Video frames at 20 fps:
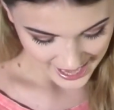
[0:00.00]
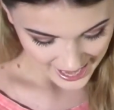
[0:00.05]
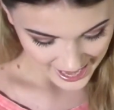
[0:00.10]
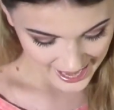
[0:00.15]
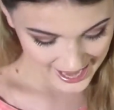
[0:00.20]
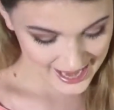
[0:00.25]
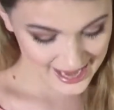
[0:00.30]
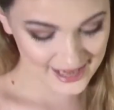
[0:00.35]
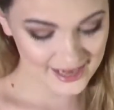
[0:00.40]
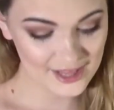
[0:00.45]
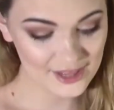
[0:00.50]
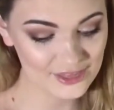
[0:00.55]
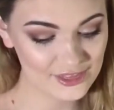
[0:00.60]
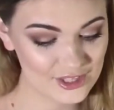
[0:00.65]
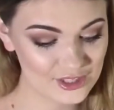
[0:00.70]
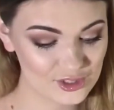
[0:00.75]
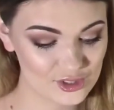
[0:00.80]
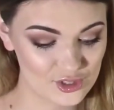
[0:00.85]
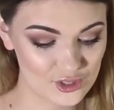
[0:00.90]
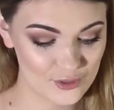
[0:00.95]
and
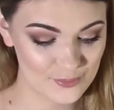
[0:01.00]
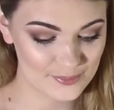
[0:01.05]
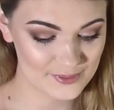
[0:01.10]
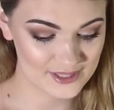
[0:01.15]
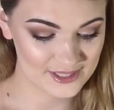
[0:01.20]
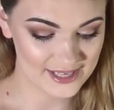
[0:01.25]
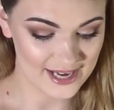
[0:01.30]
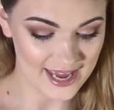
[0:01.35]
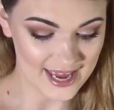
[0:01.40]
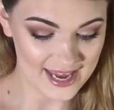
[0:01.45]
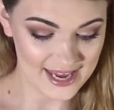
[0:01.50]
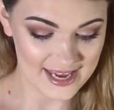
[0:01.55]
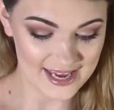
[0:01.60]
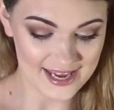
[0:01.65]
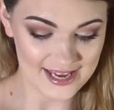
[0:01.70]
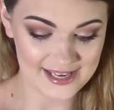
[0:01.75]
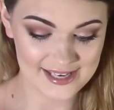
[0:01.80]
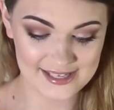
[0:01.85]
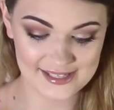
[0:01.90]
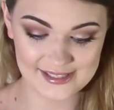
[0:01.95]
the dupe today
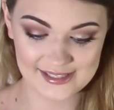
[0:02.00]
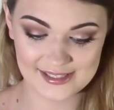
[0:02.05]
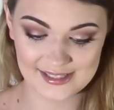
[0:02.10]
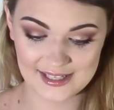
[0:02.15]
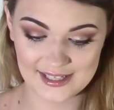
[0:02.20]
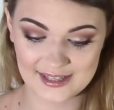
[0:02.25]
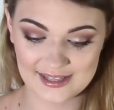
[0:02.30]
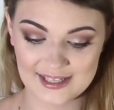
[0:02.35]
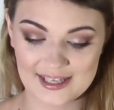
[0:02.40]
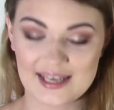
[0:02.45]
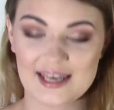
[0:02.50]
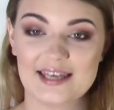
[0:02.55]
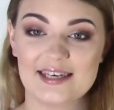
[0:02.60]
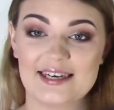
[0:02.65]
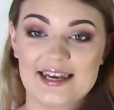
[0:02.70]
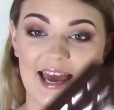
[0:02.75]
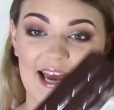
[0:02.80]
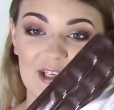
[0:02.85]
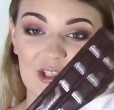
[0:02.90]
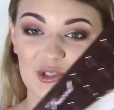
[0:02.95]
is the
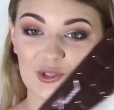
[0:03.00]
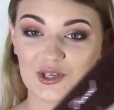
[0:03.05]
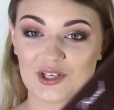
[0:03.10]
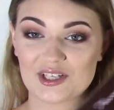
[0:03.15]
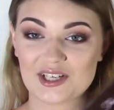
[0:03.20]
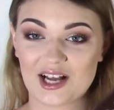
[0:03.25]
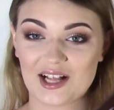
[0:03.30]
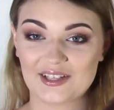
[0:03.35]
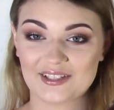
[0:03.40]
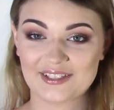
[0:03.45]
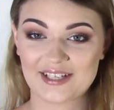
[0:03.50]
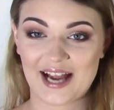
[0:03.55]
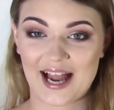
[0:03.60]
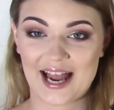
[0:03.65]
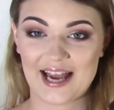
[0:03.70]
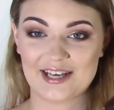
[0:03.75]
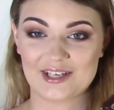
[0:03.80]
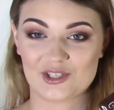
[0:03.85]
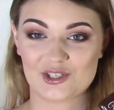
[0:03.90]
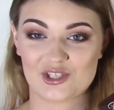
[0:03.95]
Natural Color
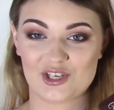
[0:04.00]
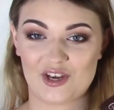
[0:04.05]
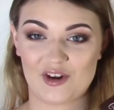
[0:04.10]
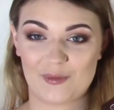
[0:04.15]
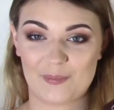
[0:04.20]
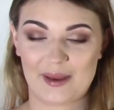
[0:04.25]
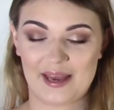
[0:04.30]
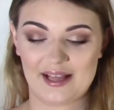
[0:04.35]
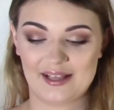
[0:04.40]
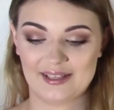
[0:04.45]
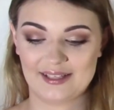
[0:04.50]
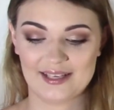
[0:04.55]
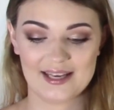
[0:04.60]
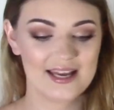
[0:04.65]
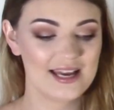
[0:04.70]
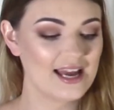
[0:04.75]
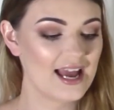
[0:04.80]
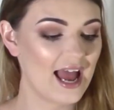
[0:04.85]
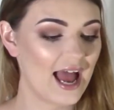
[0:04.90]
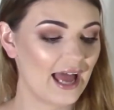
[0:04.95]
Eyeshadow palette.
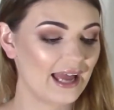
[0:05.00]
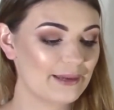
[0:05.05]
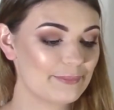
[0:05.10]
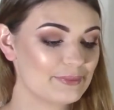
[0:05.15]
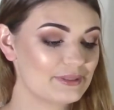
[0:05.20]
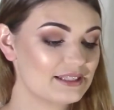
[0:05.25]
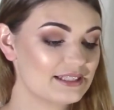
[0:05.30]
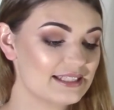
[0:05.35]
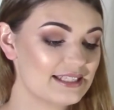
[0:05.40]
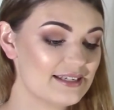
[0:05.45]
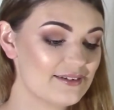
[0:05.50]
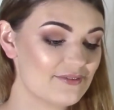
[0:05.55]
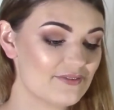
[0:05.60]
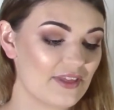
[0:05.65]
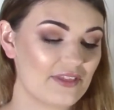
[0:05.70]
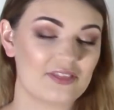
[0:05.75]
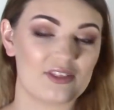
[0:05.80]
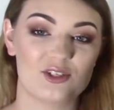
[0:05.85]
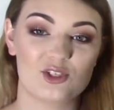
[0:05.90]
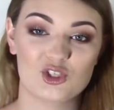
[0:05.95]
I believe
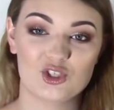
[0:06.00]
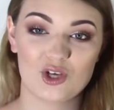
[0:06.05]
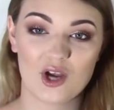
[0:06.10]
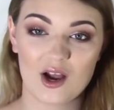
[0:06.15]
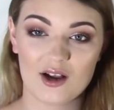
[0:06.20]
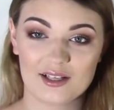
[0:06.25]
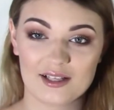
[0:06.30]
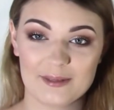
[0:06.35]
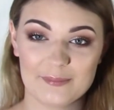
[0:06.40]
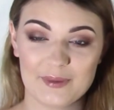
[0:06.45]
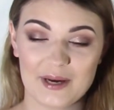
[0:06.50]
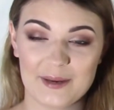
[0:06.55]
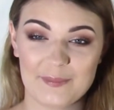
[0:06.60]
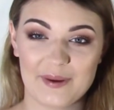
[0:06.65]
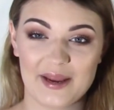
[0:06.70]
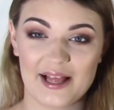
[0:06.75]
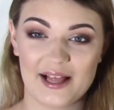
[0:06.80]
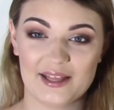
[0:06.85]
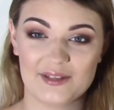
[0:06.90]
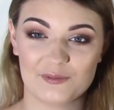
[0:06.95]
that the chocolate bar
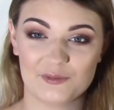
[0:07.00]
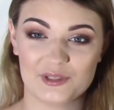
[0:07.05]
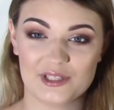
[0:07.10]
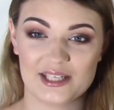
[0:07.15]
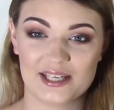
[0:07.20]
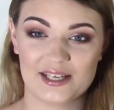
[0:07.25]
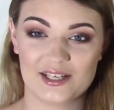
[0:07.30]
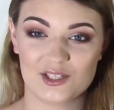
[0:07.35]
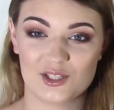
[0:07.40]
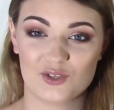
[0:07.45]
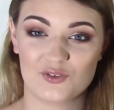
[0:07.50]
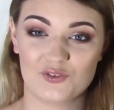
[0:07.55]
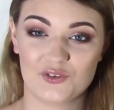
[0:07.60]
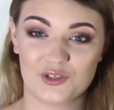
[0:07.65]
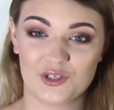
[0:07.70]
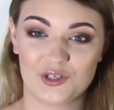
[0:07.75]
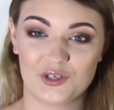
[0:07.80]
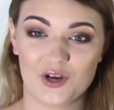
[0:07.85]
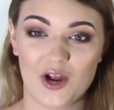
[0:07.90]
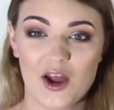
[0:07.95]
palette retails
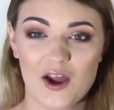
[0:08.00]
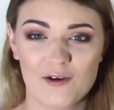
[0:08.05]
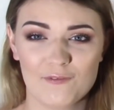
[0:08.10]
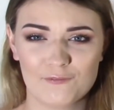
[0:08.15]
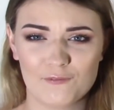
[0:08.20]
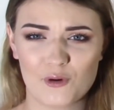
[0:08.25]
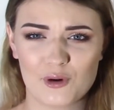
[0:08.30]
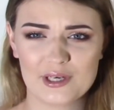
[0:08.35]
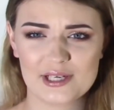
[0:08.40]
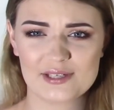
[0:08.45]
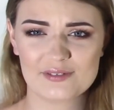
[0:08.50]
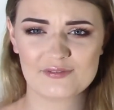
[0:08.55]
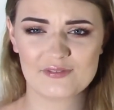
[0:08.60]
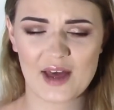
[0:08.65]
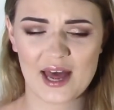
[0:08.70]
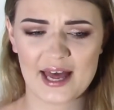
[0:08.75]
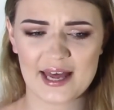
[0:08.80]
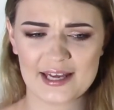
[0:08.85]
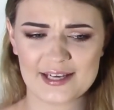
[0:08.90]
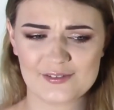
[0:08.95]
for
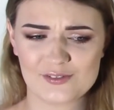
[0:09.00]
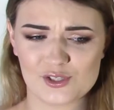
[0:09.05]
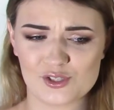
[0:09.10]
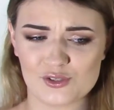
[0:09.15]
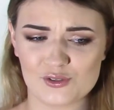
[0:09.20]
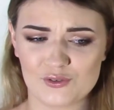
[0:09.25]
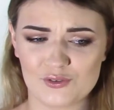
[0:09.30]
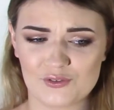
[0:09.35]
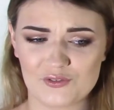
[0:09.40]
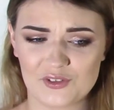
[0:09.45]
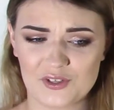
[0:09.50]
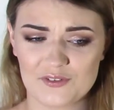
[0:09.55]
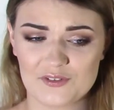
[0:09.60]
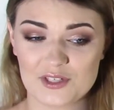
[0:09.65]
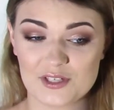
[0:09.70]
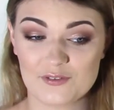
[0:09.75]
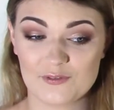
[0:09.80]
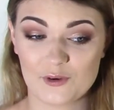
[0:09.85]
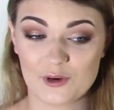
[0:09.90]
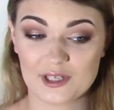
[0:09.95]
$45 to
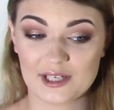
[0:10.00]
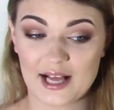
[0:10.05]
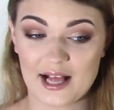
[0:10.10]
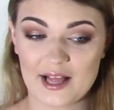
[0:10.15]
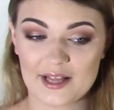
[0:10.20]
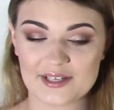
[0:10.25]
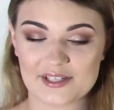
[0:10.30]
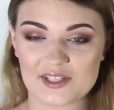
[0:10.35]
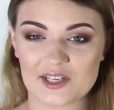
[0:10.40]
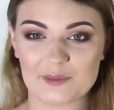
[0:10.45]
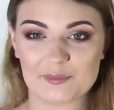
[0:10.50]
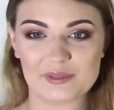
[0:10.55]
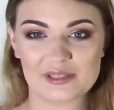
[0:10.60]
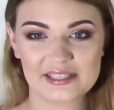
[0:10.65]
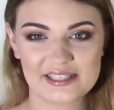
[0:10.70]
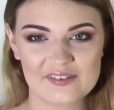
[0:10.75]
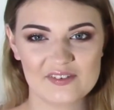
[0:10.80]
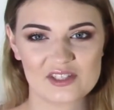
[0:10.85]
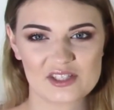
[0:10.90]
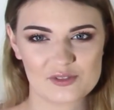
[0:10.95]
$54. I
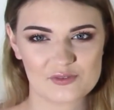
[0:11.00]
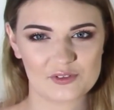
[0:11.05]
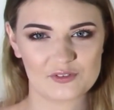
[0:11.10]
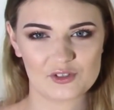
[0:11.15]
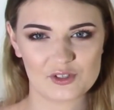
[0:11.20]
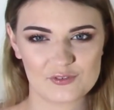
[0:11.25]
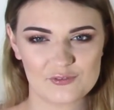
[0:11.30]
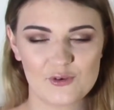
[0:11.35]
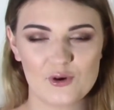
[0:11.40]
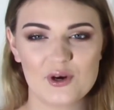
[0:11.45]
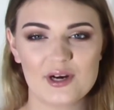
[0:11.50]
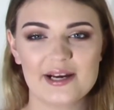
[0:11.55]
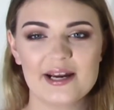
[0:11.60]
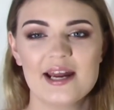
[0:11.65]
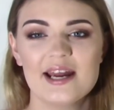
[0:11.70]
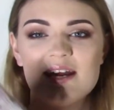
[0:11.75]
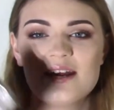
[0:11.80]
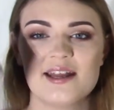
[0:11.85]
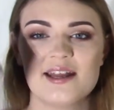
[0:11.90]
believe it's $54.